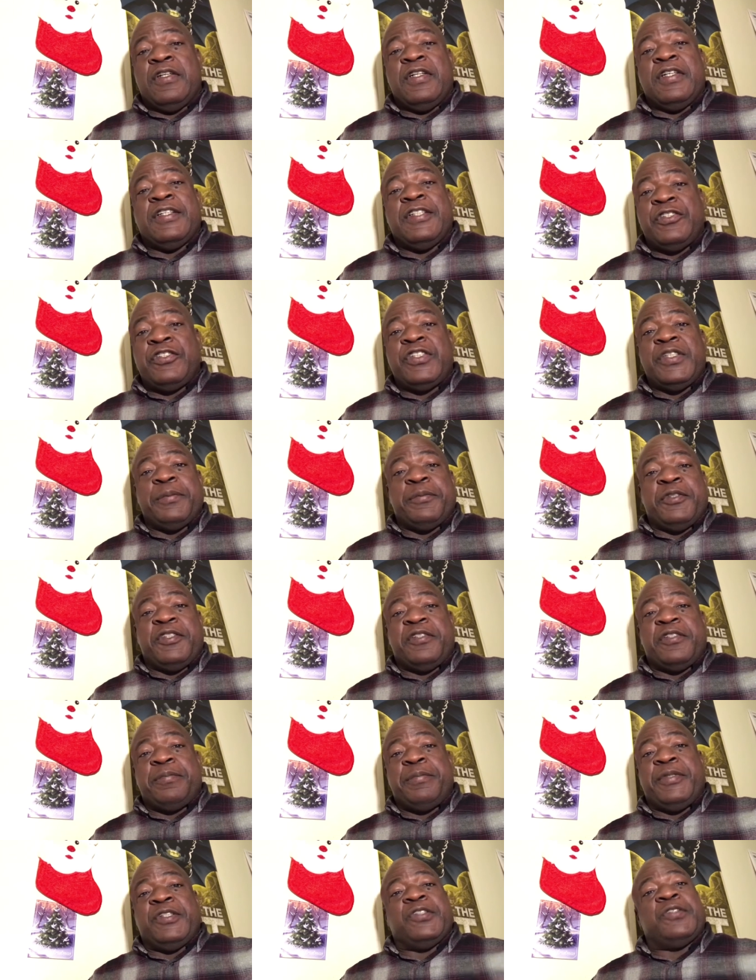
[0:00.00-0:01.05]
this stimulus
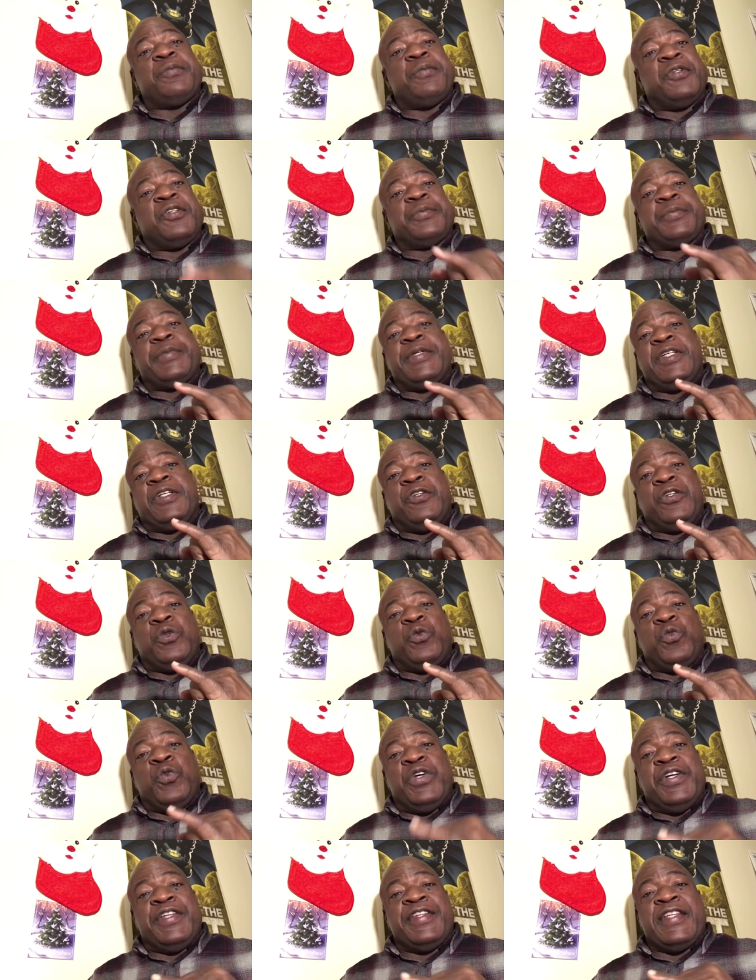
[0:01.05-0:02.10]
bill is supposed to be only
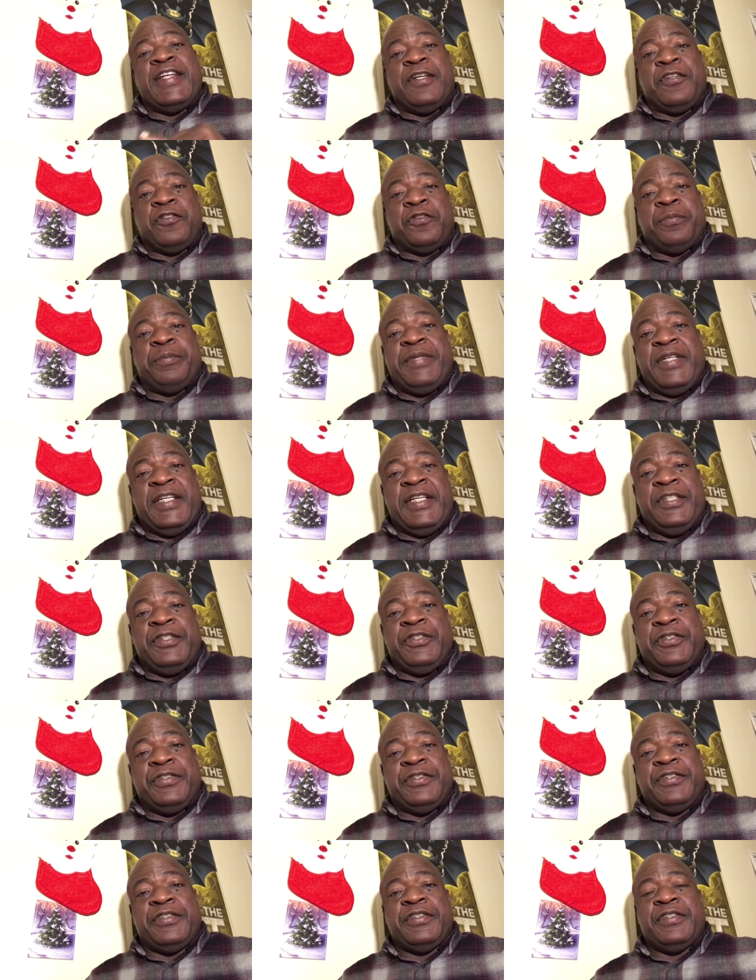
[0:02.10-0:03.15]
1,000
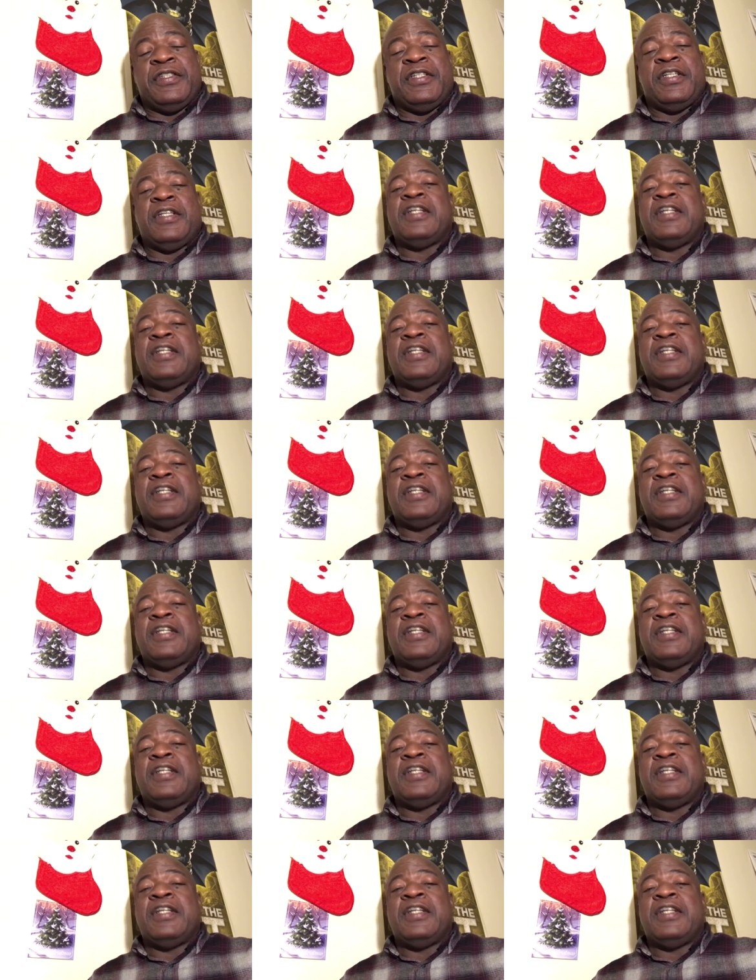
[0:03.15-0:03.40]
pages.